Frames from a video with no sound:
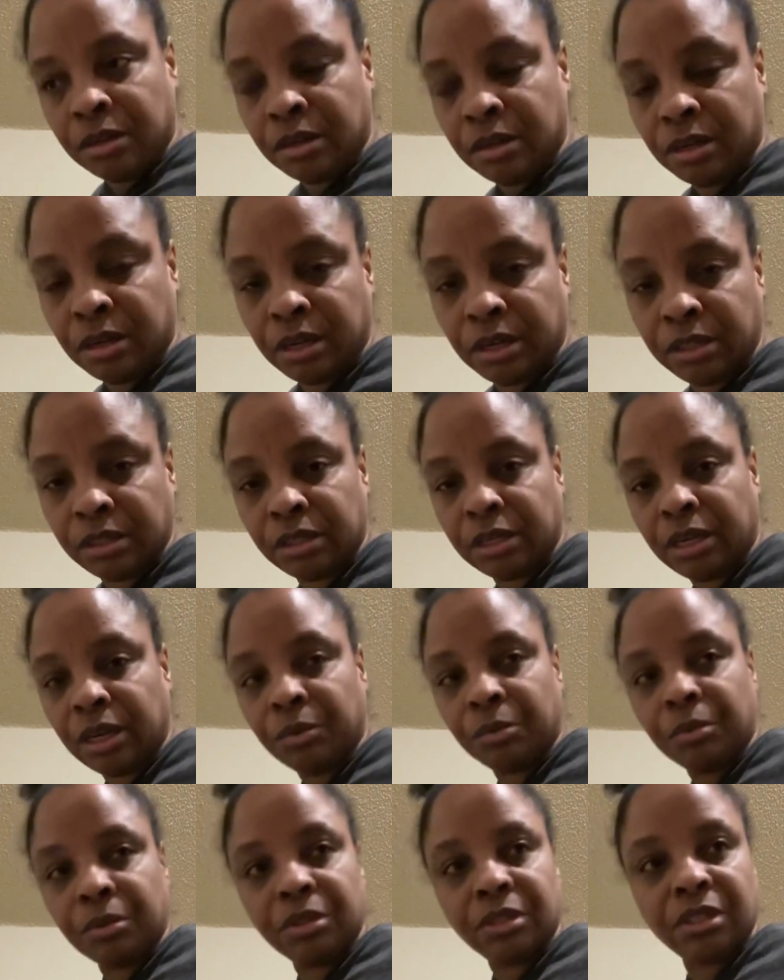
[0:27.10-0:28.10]
Yesterday
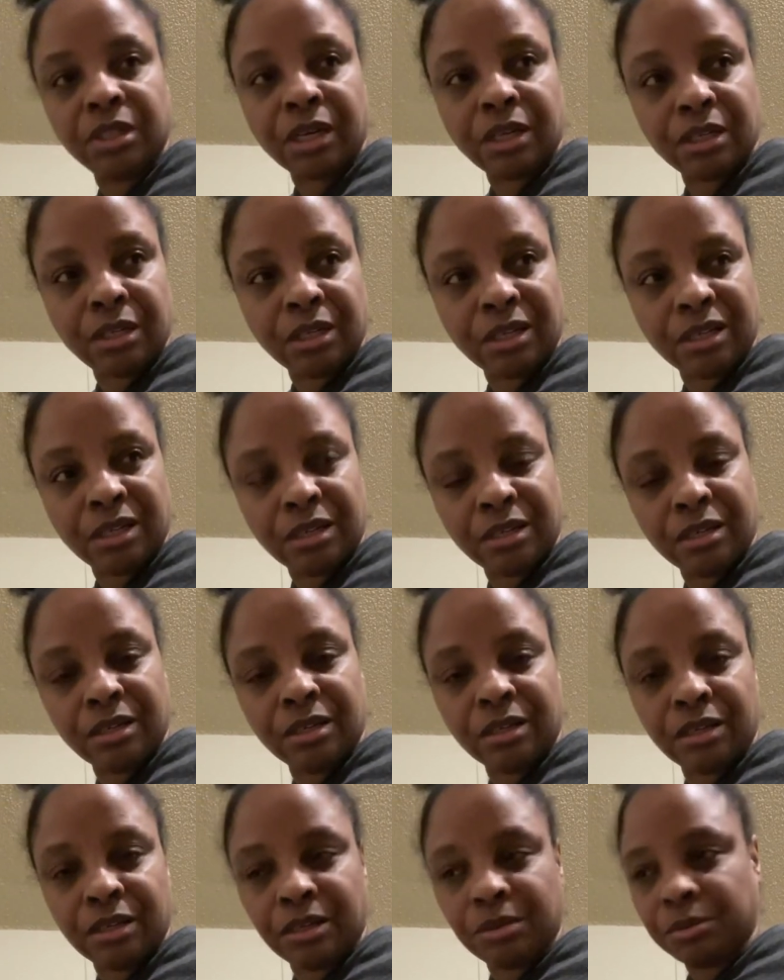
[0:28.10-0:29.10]
we checked it.
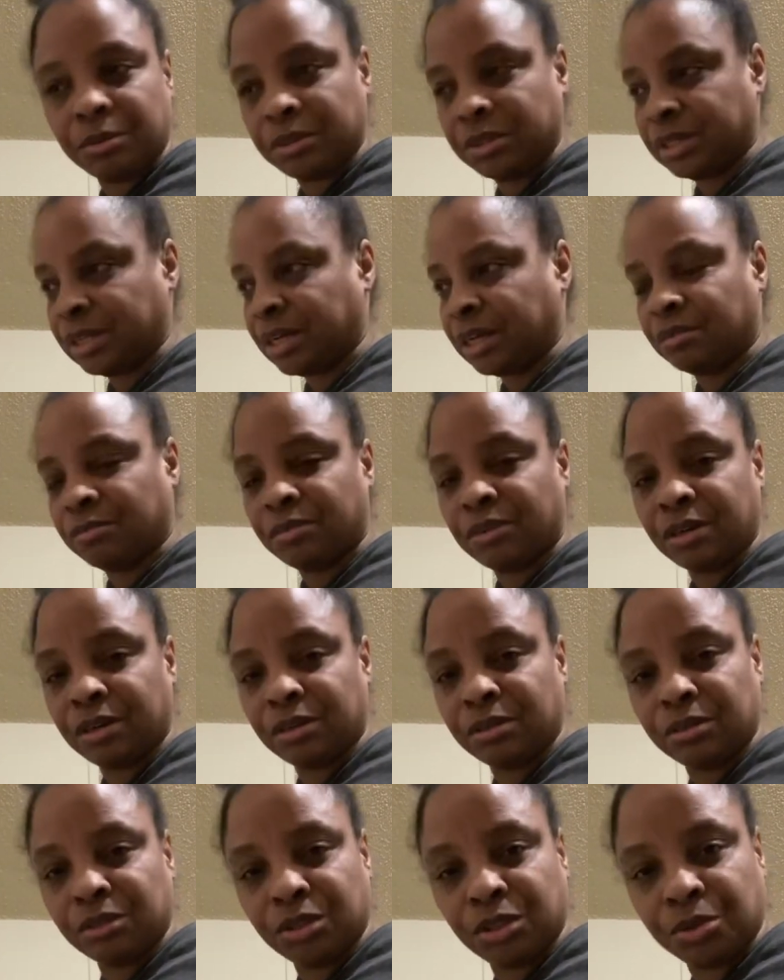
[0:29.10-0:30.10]
It was at
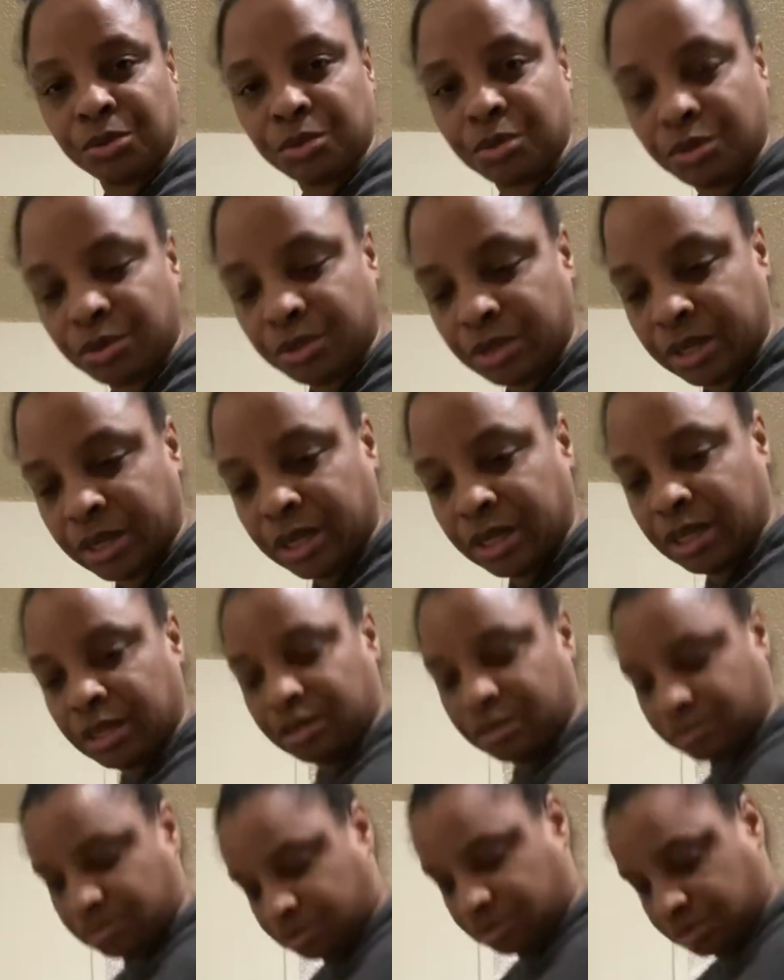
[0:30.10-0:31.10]
around 208 or